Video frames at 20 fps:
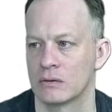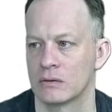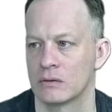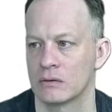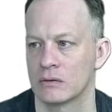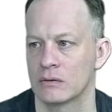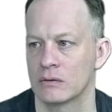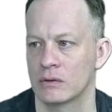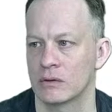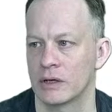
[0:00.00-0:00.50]

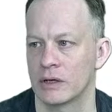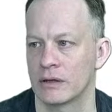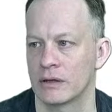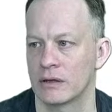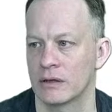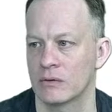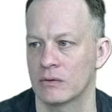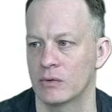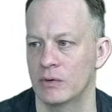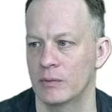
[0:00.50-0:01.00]
Oh, I
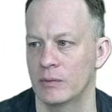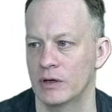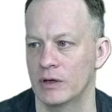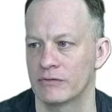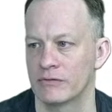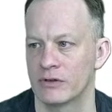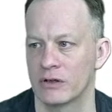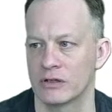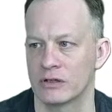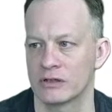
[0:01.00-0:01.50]
think we may
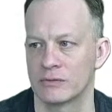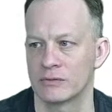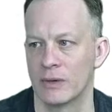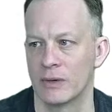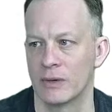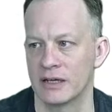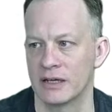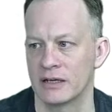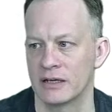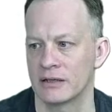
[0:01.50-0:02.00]
have lost
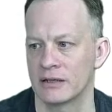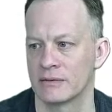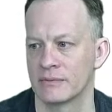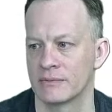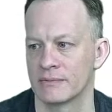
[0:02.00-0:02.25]
Maide.